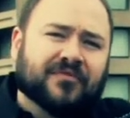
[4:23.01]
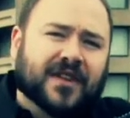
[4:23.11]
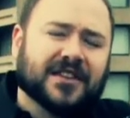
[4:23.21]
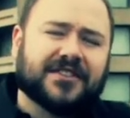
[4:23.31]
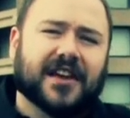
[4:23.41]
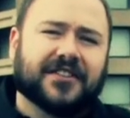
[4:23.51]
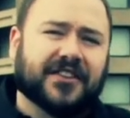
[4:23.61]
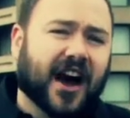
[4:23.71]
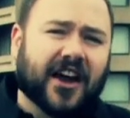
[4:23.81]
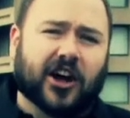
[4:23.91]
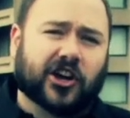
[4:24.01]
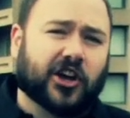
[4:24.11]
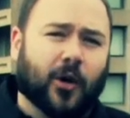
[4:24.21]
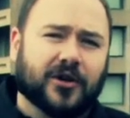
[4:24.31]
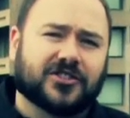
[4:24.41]
intent not on
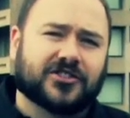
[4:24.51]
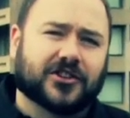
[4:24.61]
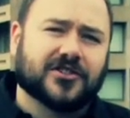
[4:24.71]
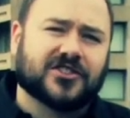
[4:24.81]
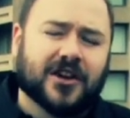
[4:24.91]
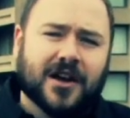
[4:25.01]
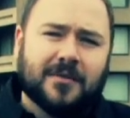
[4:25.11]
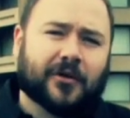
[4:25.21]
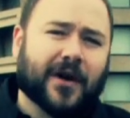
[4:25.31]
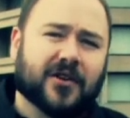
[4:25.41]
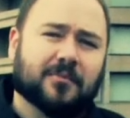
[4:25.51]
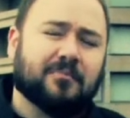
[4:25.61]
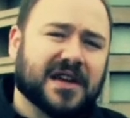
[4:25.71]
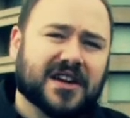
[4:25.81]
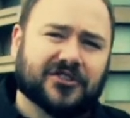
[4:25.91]
going to church, but rather
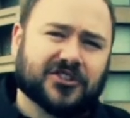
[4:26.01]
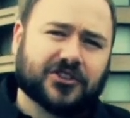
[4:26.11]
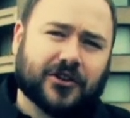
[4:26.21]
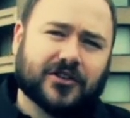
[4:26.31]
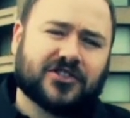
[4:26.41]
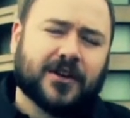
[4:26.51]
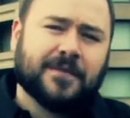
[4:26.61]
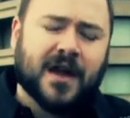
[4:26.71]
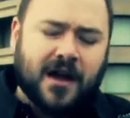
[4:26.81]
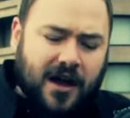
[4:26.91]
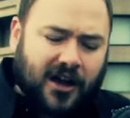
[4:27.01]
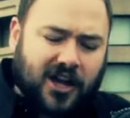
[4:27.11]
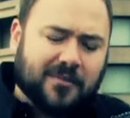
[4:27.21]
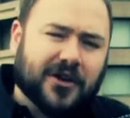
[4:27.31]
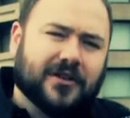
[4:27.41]
being the church. A
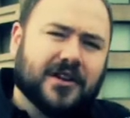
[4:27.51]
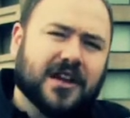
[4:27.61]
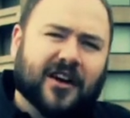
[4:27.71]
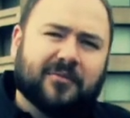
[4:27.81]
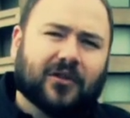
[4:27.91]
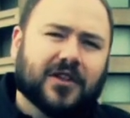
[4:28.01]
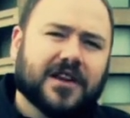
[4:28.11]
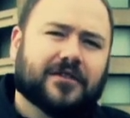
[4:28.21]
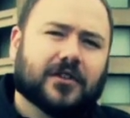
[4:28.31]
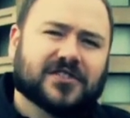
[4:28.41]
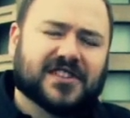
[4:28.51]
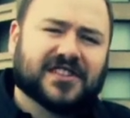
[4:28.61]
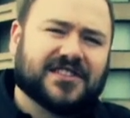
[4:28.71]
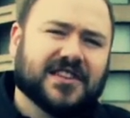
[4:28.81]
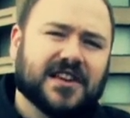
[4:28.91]
community of believers that
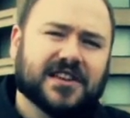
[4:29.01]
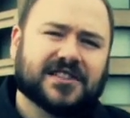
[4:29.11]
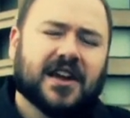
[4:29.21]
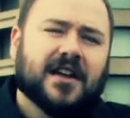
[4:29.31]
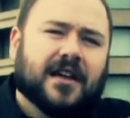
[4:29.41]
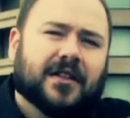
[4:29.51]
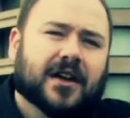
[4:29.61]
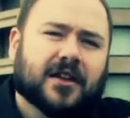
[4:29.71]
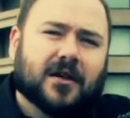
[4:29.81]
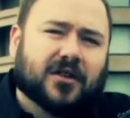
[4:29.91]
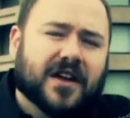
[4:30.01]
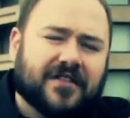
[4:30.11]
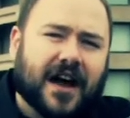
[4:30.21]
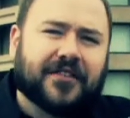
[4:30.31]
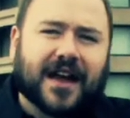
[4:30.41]
sees that
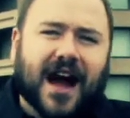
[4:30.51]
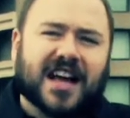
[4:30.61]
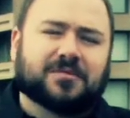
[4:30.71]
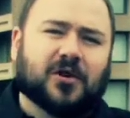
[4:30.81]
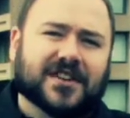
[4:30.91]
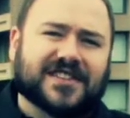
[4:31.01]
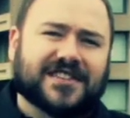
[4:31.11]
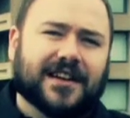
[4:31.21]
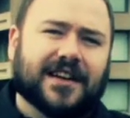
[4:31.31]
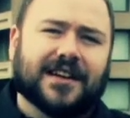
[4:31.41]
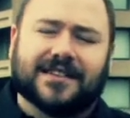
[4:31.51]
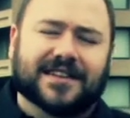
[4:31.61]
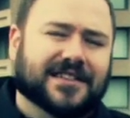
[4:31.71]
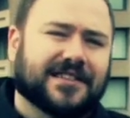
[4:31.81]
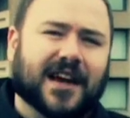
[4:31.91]
living out the gospel in the city
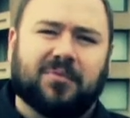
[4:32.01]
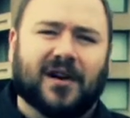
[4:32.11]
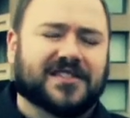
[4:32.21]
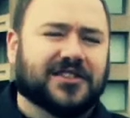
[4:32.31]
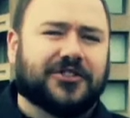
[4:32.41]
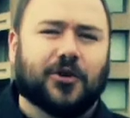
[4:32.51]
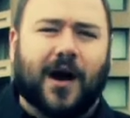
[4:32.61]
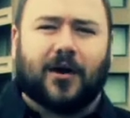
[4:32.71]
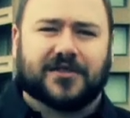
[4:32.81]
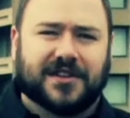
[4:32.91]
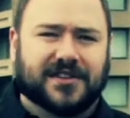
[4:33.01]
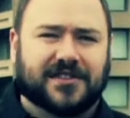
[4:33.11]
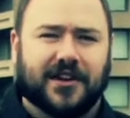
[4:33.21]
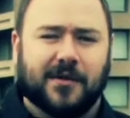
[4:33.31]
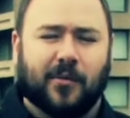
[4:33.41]
doesn't take place in 2 hours on a
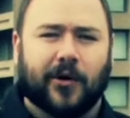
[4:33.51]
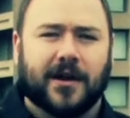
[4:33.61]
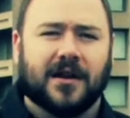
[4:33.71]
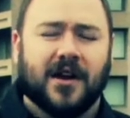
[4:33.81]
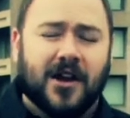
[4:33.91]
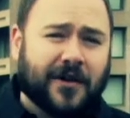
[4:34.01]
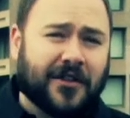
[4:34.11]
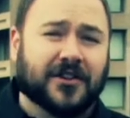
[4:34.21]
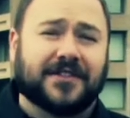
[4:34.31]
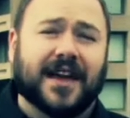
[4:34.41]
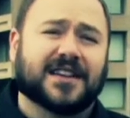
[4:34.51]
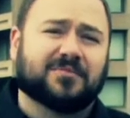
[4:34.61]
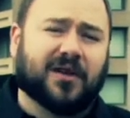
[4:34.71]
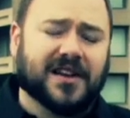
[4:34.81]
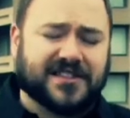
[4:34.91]
Sunday morning. Rather, it takes
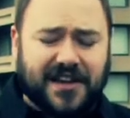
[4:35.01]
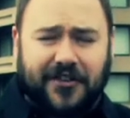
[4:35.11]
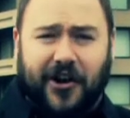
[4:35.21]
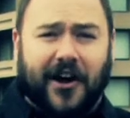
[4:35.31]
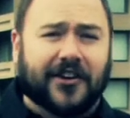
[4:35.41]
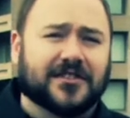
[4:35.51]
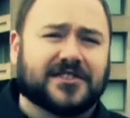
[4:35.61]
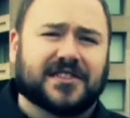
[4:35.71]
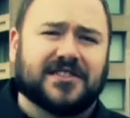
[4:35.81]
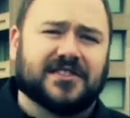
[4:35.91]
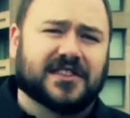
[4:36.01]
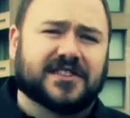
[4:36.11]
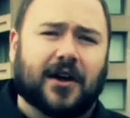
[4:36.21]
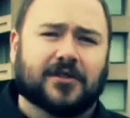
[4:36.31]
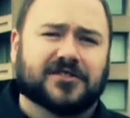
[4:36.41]
place the other
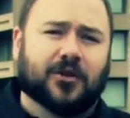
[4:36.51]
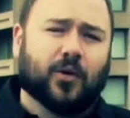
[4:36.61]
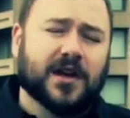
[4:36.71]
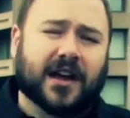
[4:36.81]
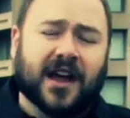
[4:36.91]
166 hours of the week